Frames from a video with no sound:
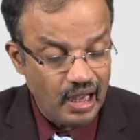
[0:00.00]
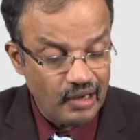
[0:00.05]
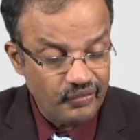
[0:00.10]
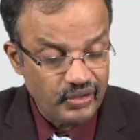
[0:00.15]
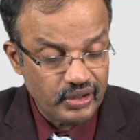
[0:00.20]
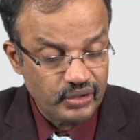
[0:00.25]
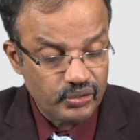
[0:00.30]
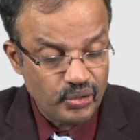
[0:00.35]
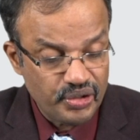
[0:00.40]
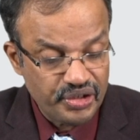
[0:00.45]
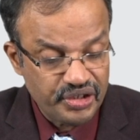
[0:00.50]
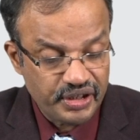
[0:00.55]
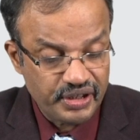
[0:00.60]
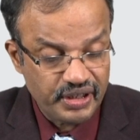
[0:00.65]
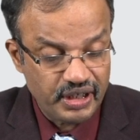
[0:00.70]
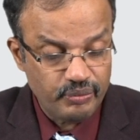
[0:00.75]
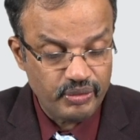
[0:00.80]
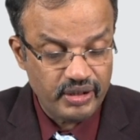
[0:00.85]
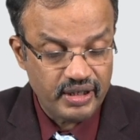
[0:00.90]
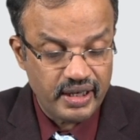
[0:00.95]
After
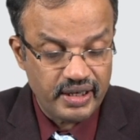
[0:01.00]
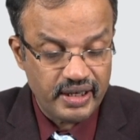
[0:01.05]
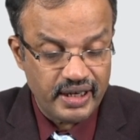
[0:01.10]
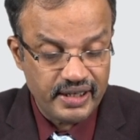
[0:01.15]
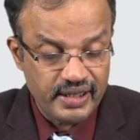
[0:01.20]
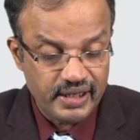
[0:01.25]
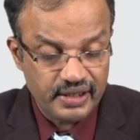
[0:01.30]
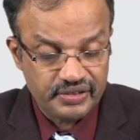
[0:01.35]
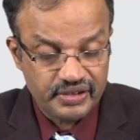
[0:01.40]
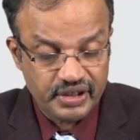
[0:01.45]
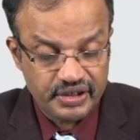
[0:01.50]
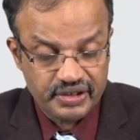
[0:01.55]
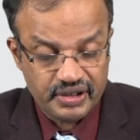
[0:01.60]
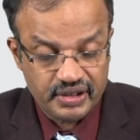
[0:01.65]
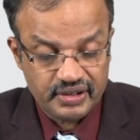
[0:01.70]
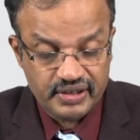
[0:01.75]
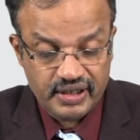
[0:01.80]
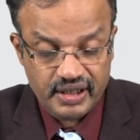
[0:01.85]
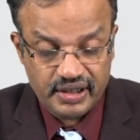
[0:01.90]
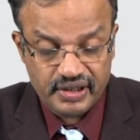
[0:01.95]
cholecystectomy and IL
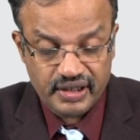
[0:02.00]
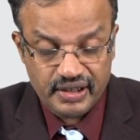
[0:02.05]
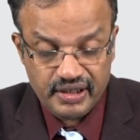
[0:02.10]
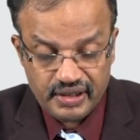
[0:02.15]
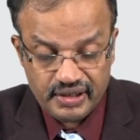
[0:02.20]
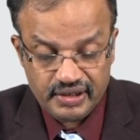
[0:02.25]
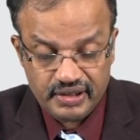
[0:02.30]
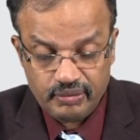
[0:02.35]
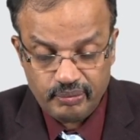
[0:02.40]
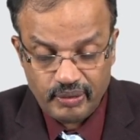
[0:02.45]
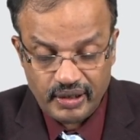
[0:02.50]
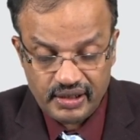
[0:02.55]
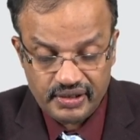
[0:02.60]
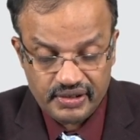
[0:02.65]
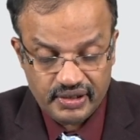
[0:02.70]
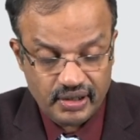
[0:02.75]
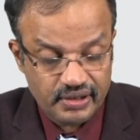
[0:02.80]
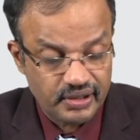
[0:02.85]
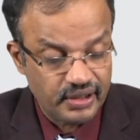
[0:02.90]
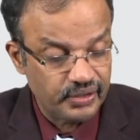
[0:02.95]
resection, there is increased bile
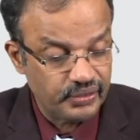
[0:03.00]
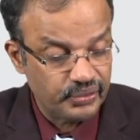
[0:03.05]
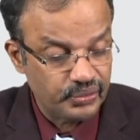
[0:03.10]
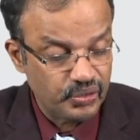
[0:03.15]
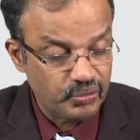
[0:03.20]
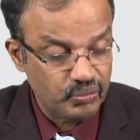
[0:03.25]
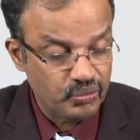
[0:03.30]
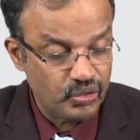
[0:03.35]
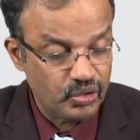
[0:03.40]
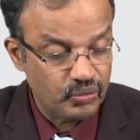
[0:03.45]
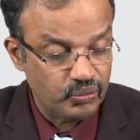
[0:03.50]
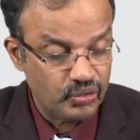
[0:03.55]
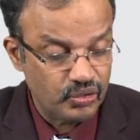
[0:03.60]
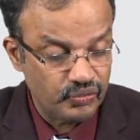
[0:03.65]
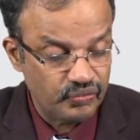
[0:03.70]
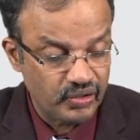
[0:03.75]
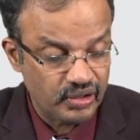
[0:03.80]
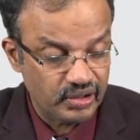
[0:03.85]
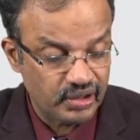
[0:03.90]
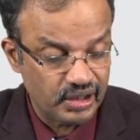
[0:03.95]
salt and so more
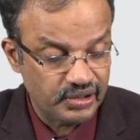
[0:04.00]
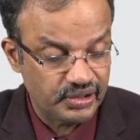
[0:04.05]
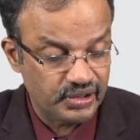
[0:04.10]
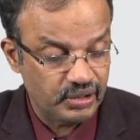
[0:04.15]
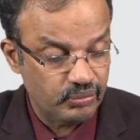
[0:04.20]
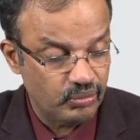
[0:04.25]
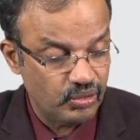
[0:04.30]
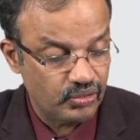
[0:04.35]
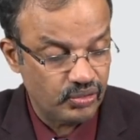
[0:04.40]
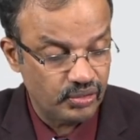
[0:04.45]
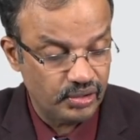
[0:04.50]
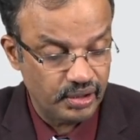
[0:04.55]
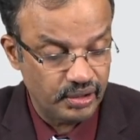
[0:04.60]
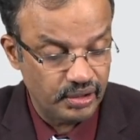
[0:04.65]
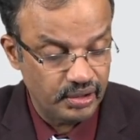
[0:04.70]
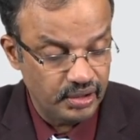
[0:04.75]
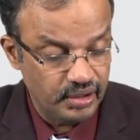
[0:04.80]
prone for carcinoma colon.